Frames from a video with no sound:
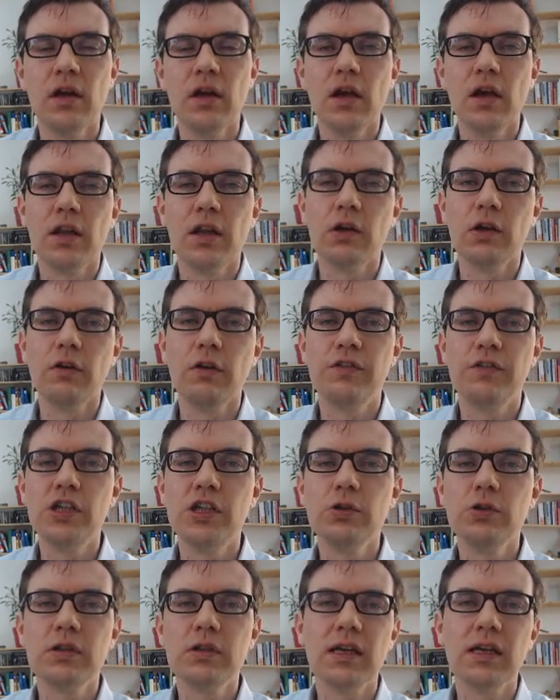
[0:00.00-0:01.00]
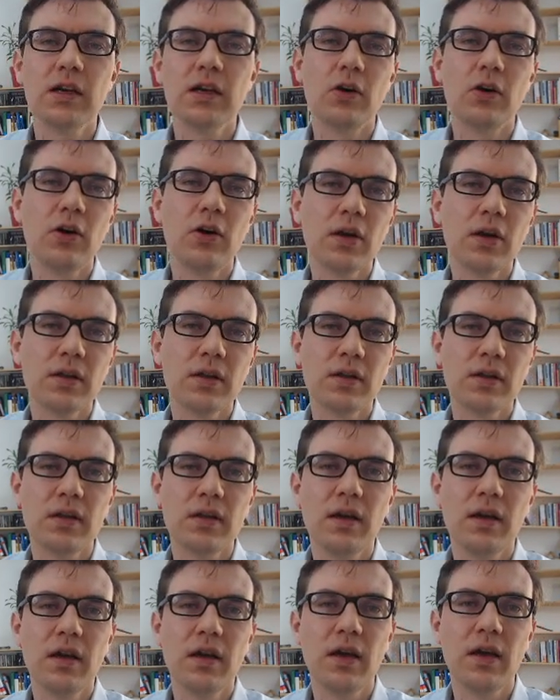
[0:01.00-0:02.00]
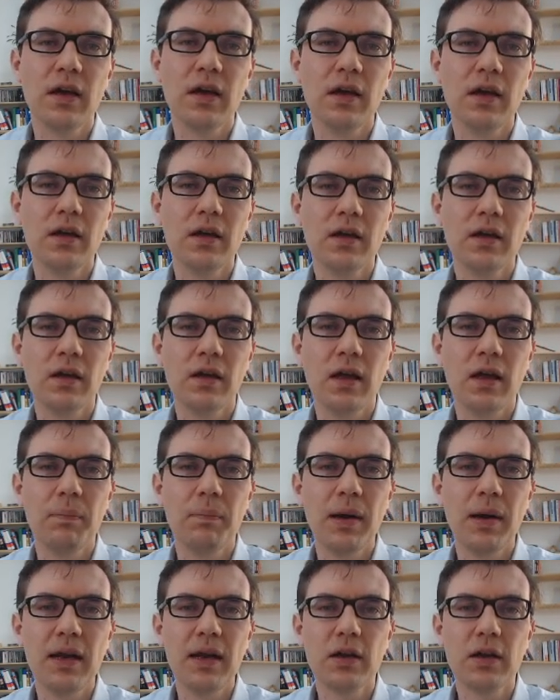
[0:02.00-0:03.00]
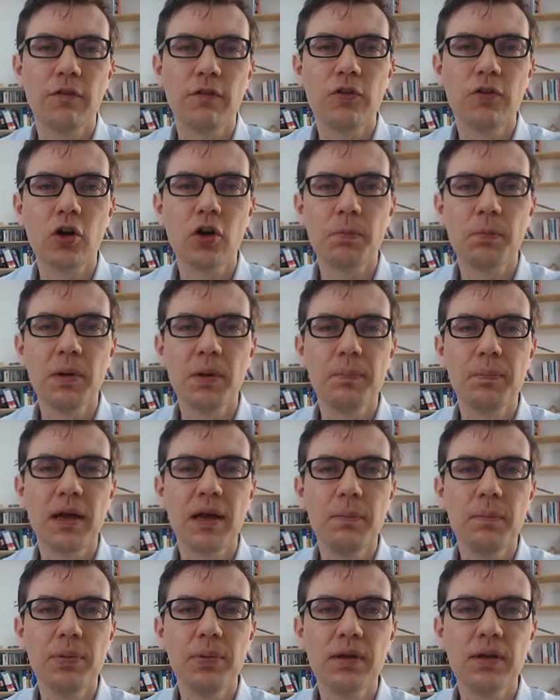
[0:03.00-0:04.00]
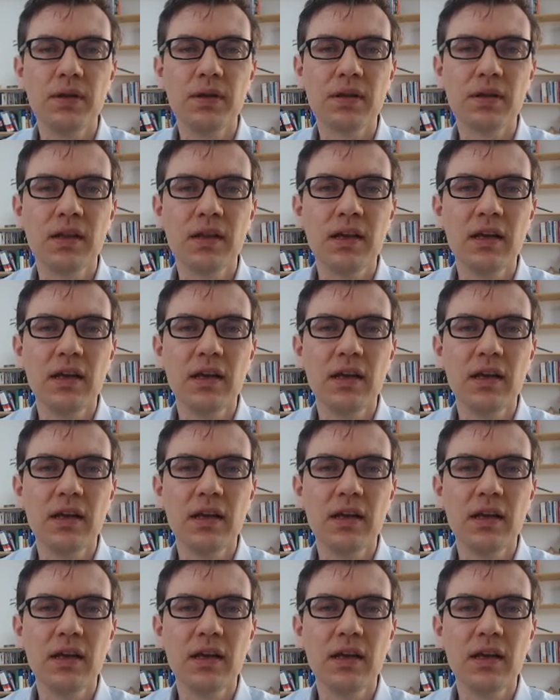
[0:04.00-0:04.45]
So if Geotech orders a pallet of copy papers,